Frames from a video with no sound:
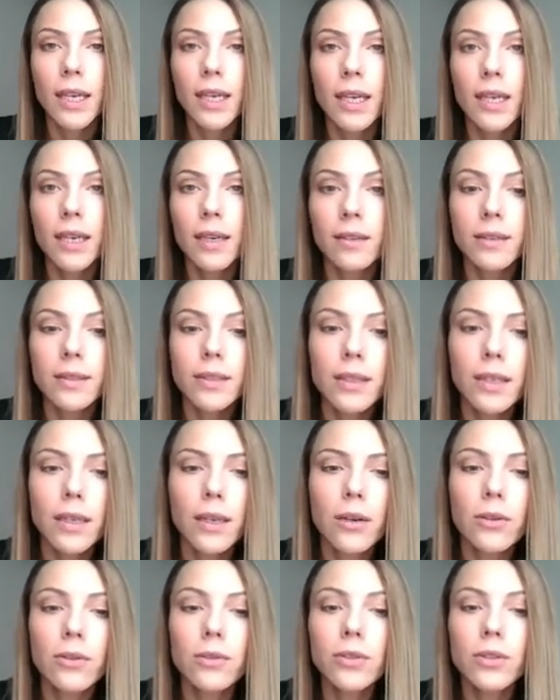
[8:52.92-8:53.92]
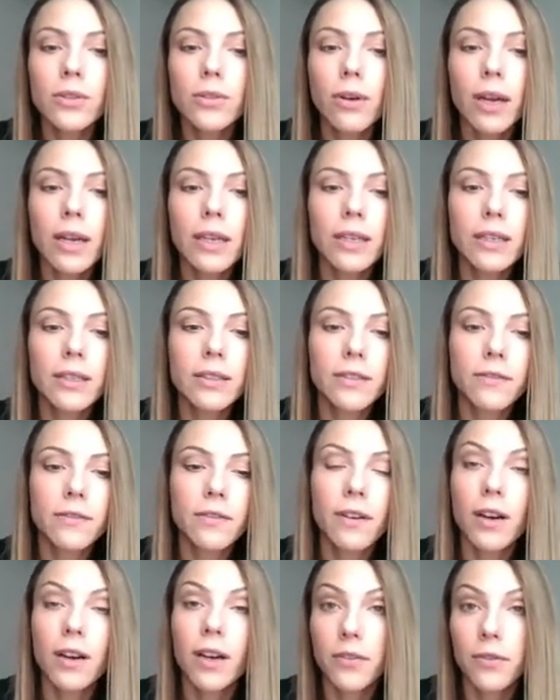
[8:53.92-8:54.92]
The study also
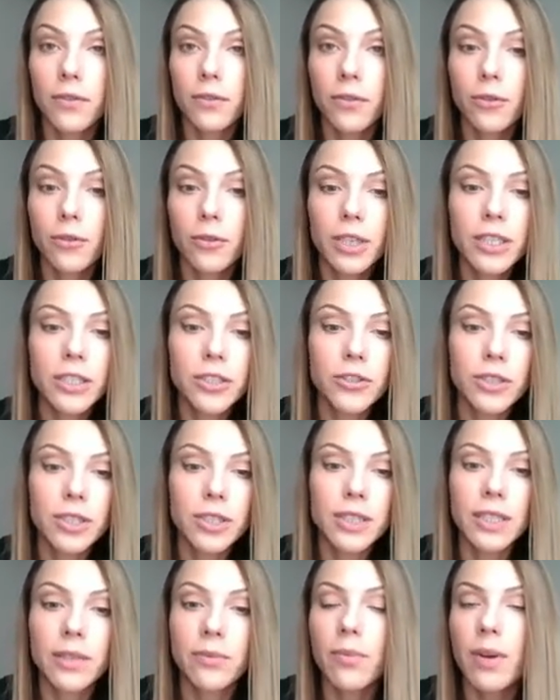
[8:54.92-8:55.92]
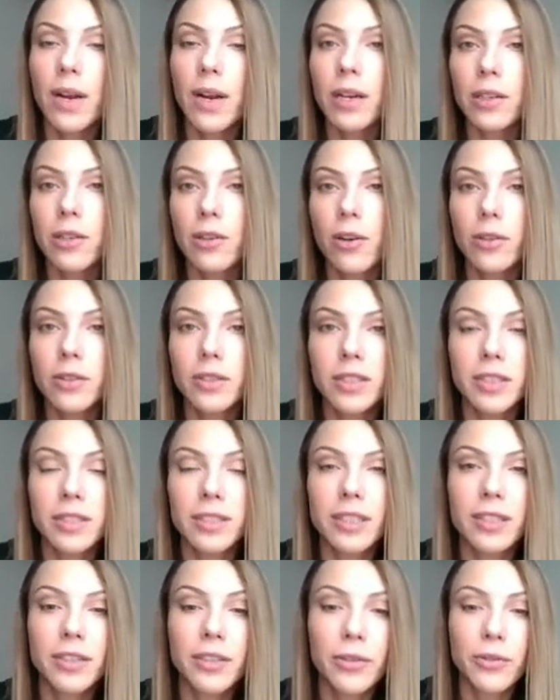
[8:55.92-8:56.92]
identified 4 interesting paradoxes
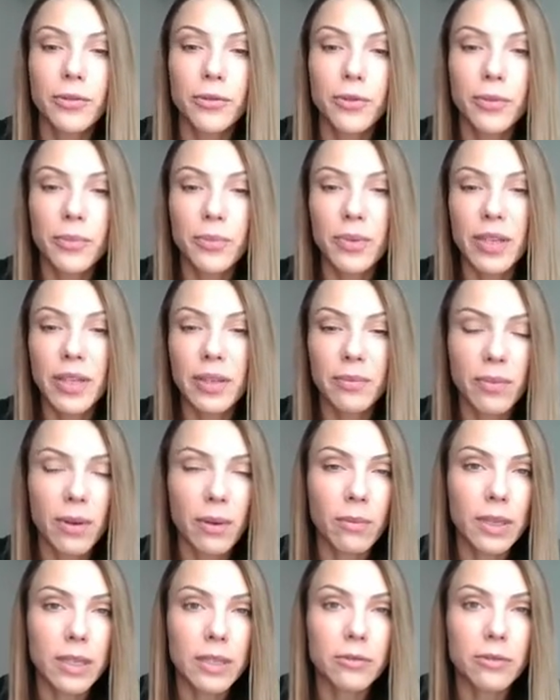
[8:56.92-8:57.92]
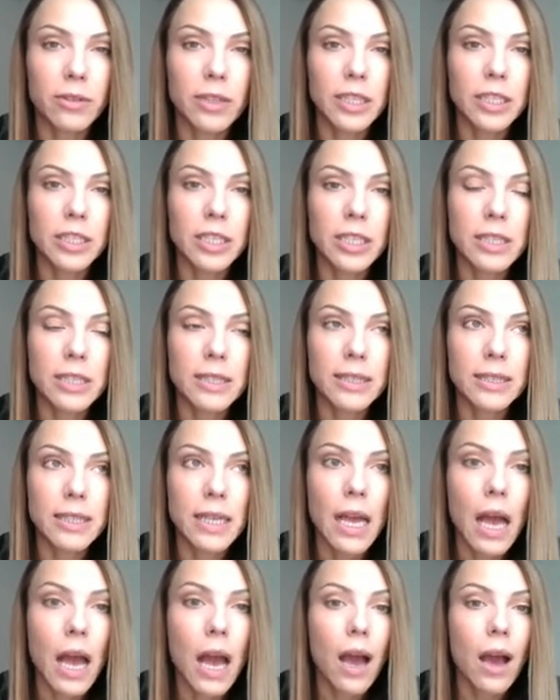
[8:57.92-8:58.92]
in European public relations.
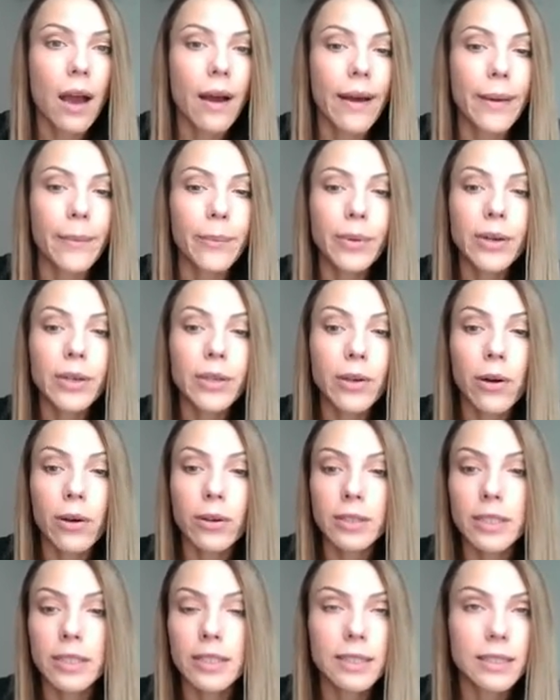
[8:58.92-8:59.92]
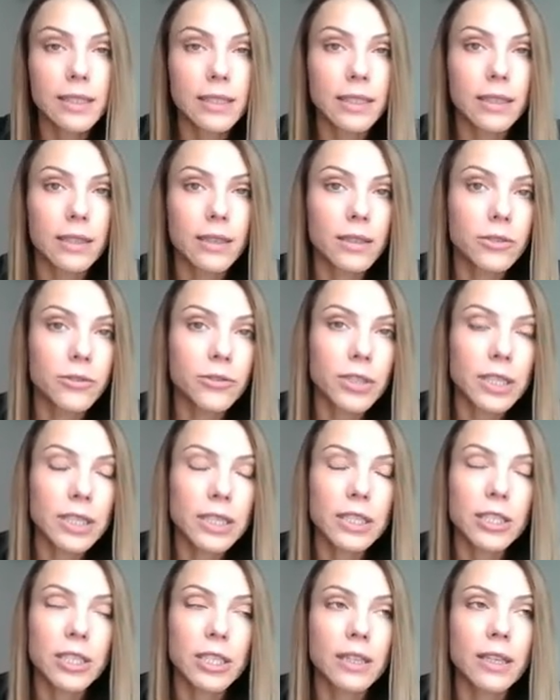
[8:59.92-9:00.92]
A paradox is a
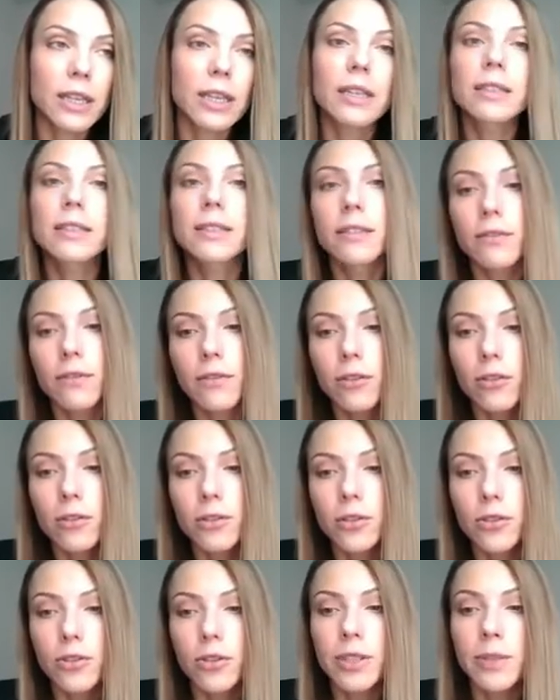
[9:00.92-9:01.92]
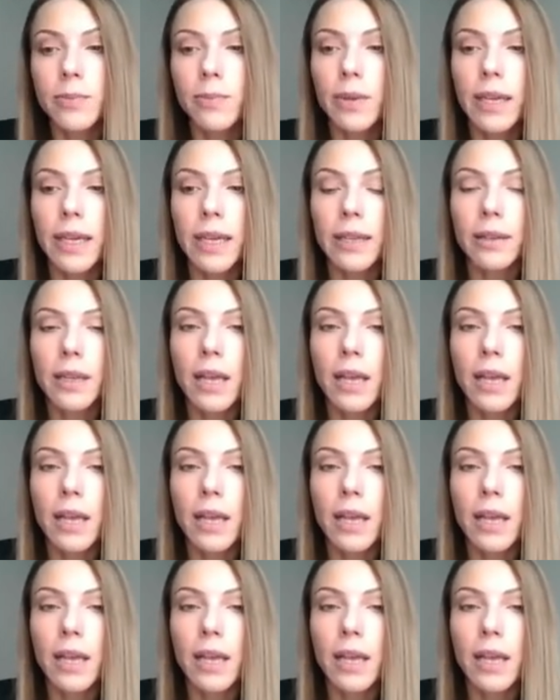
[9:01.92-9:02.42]
contradiction that is difficult to explain.